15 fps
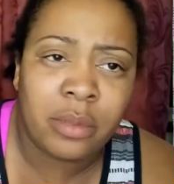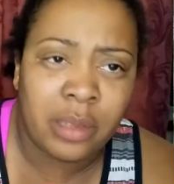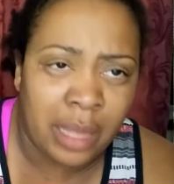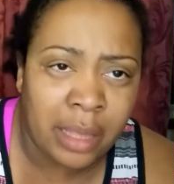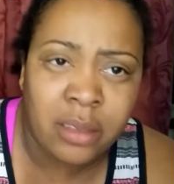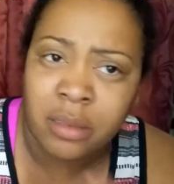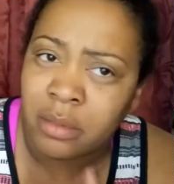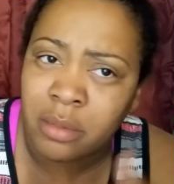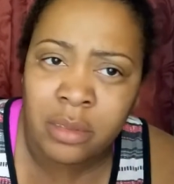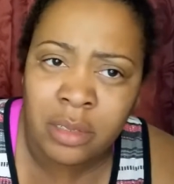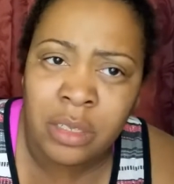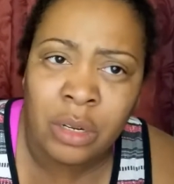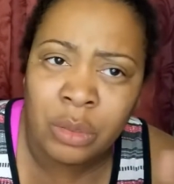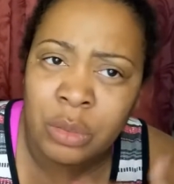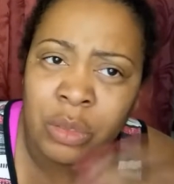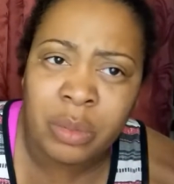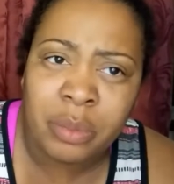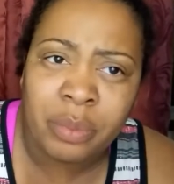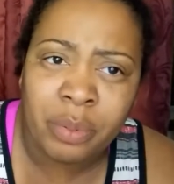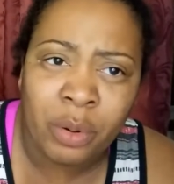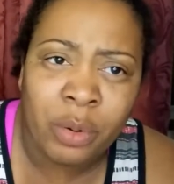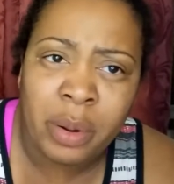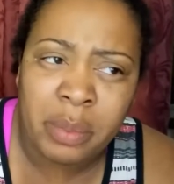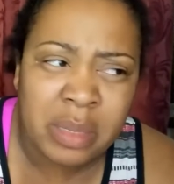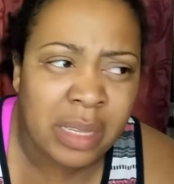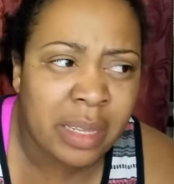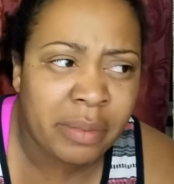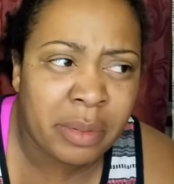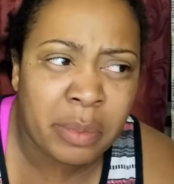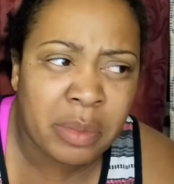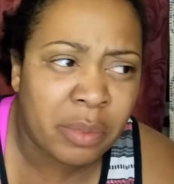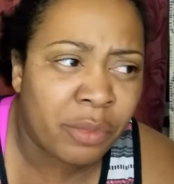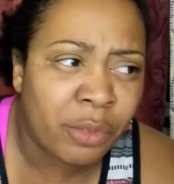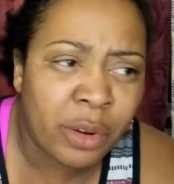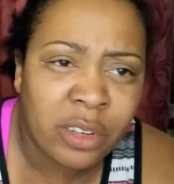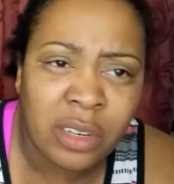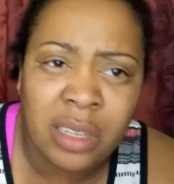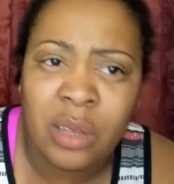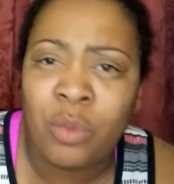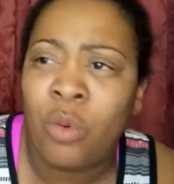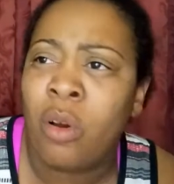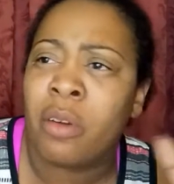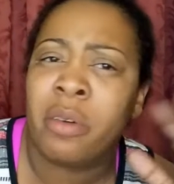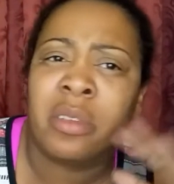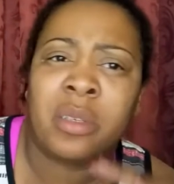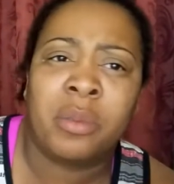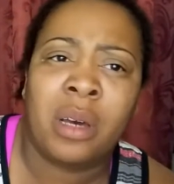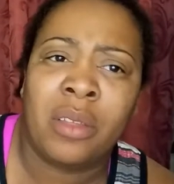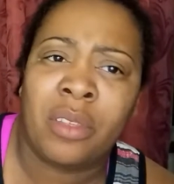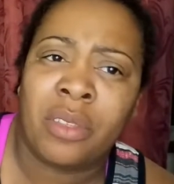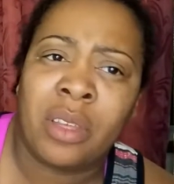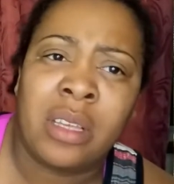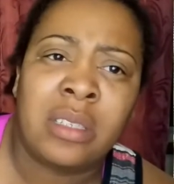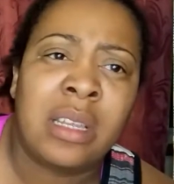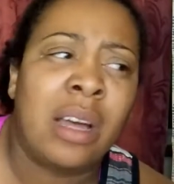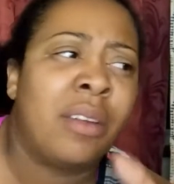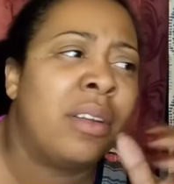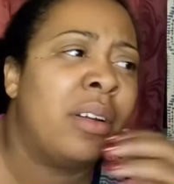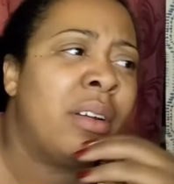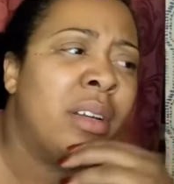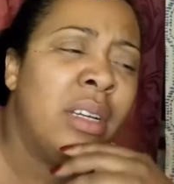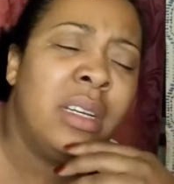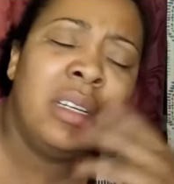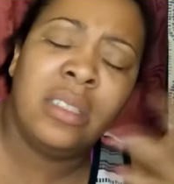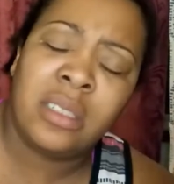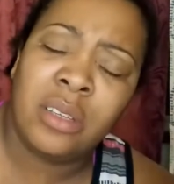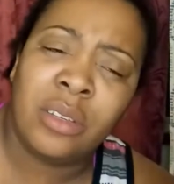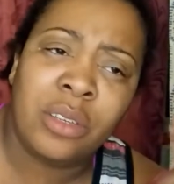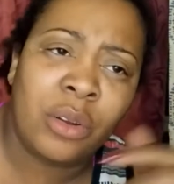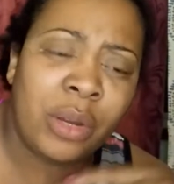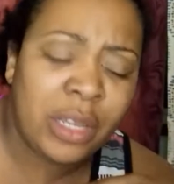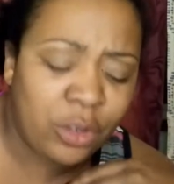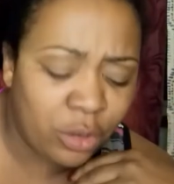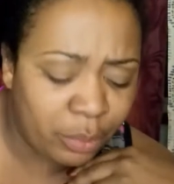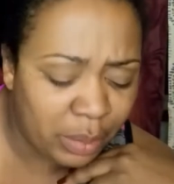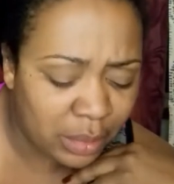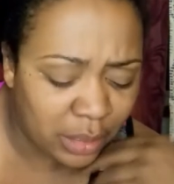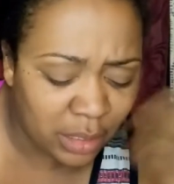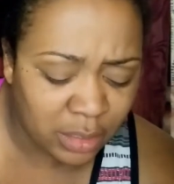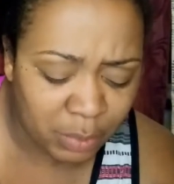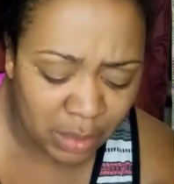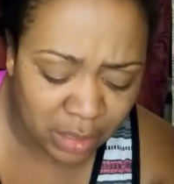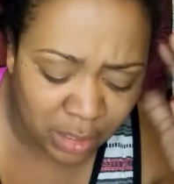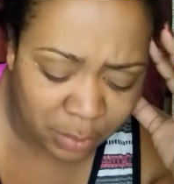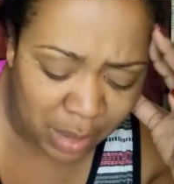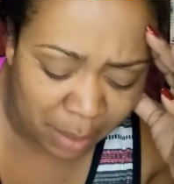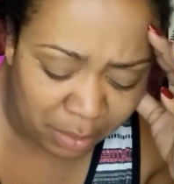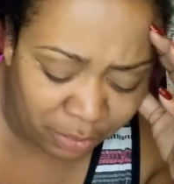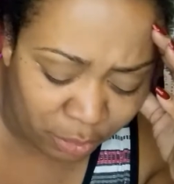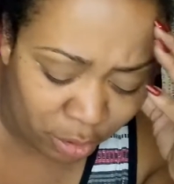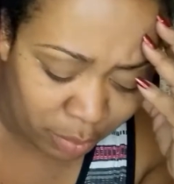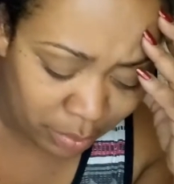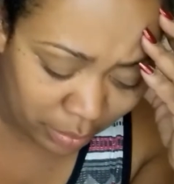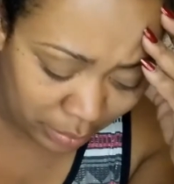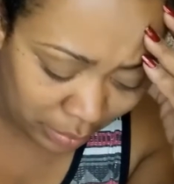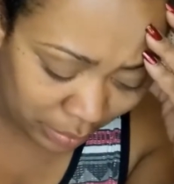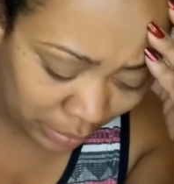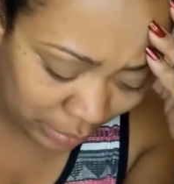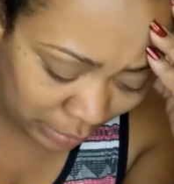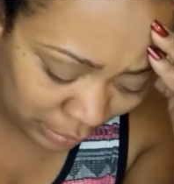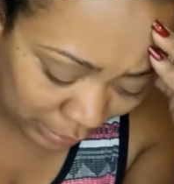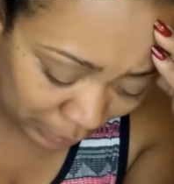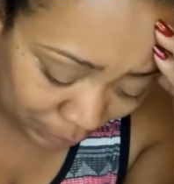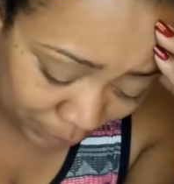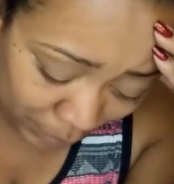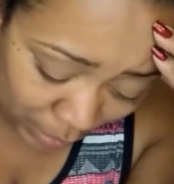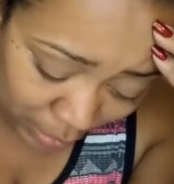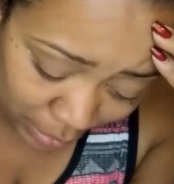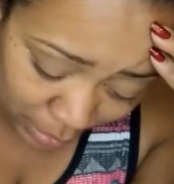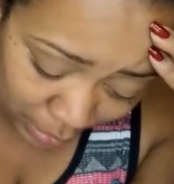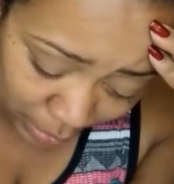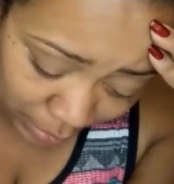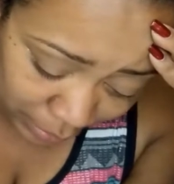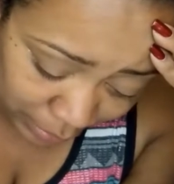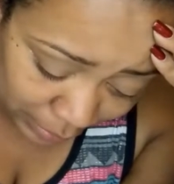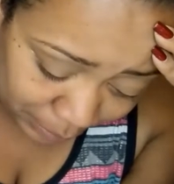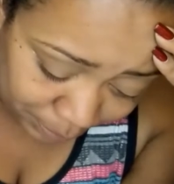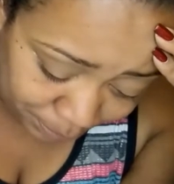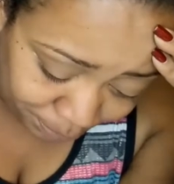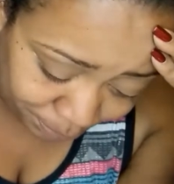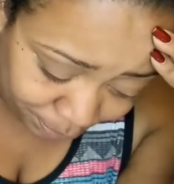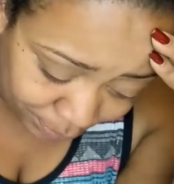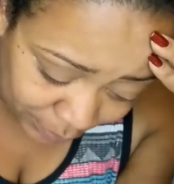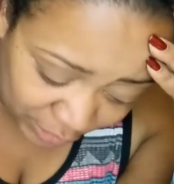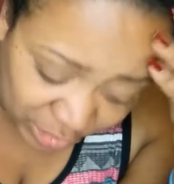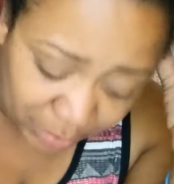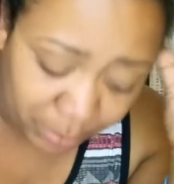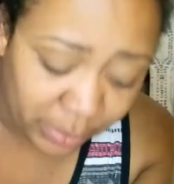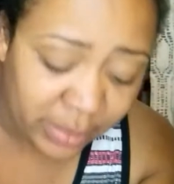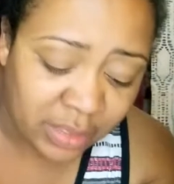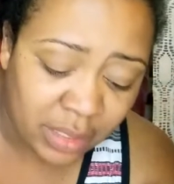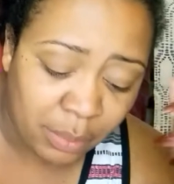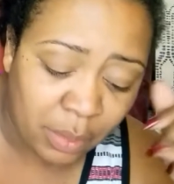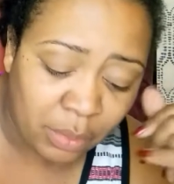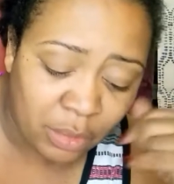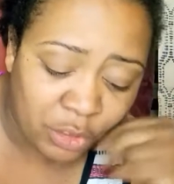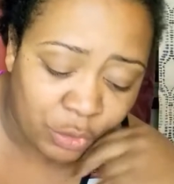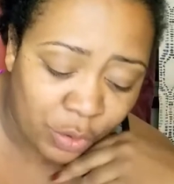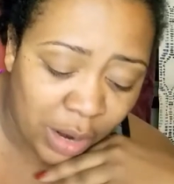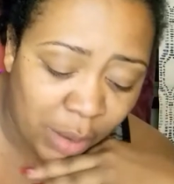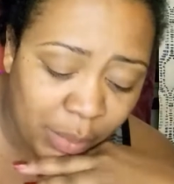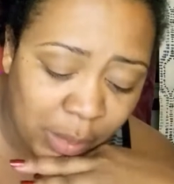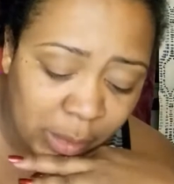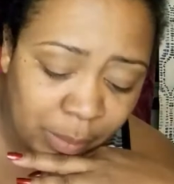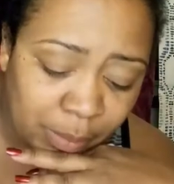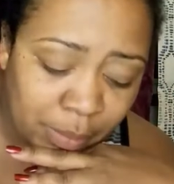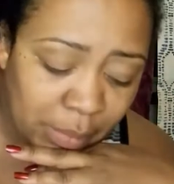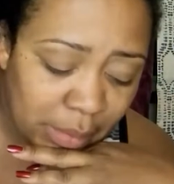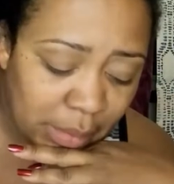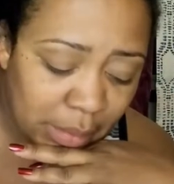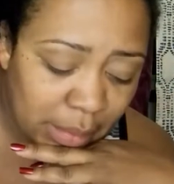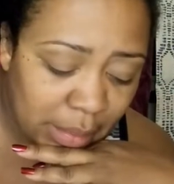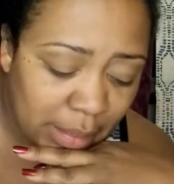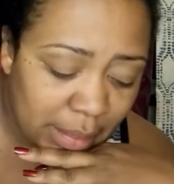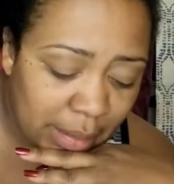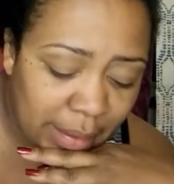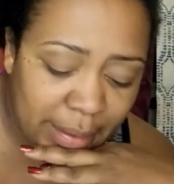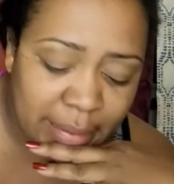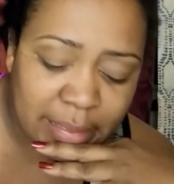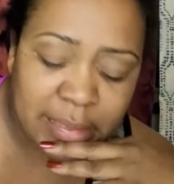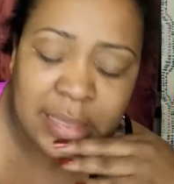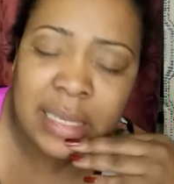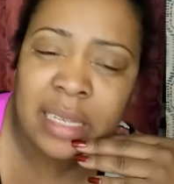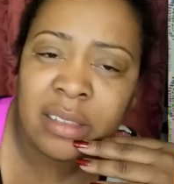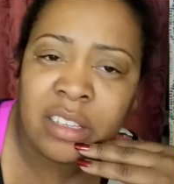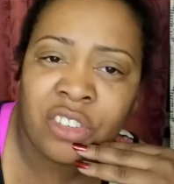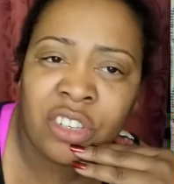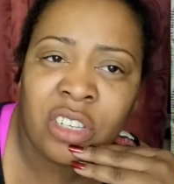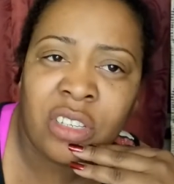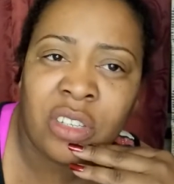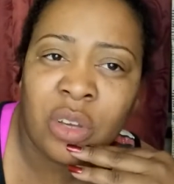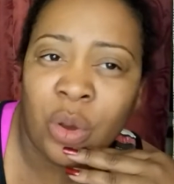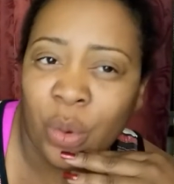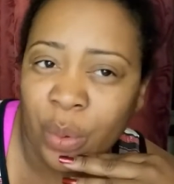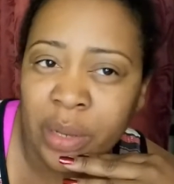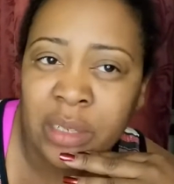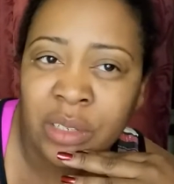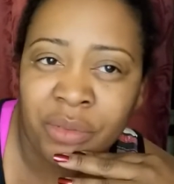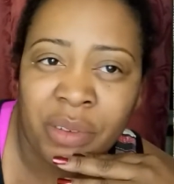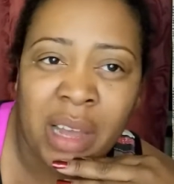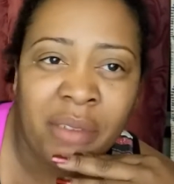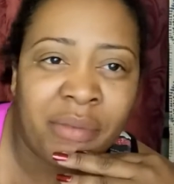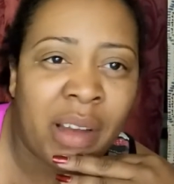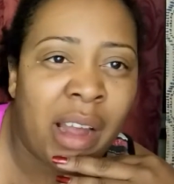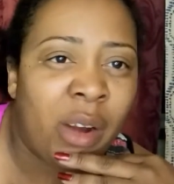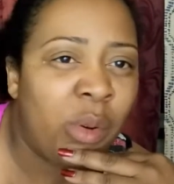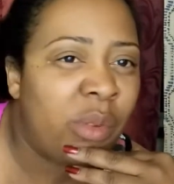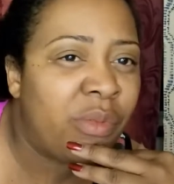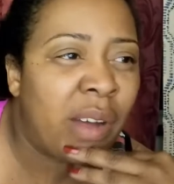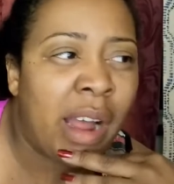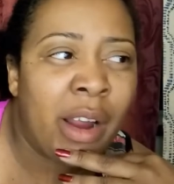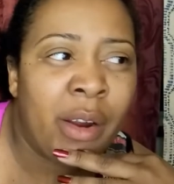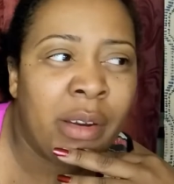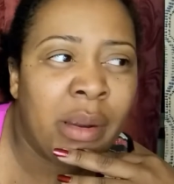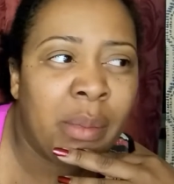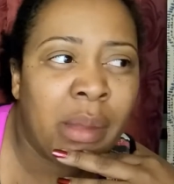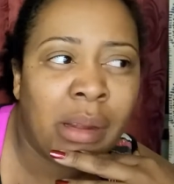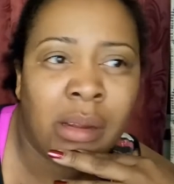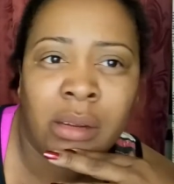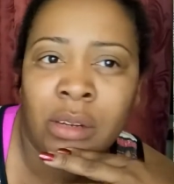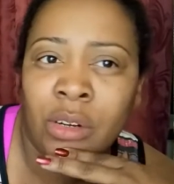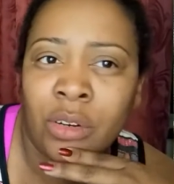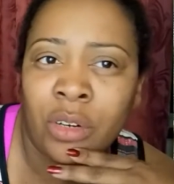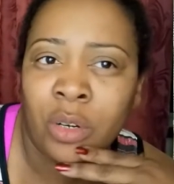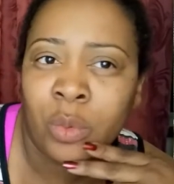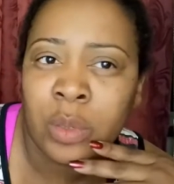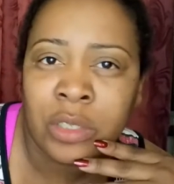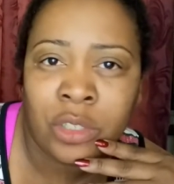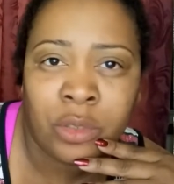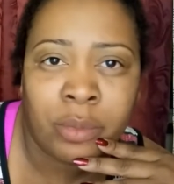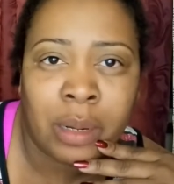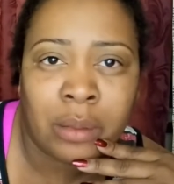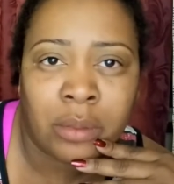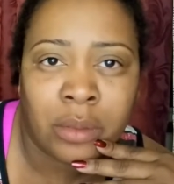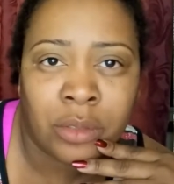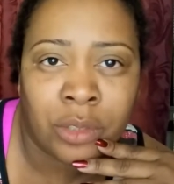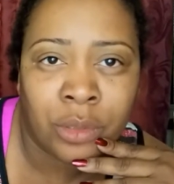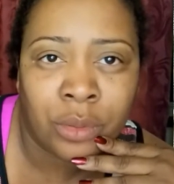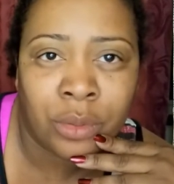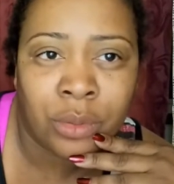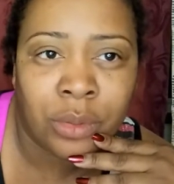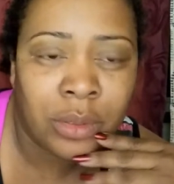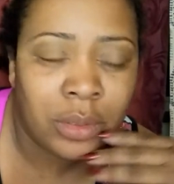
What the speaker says: do some programs to give him some fresh clean water, some other things down there. So, you know, he doing big things popping for him, good thing. She briefs them on the drama and says that she's going to fight fire with fire. And I'm like, girl, what you about to do?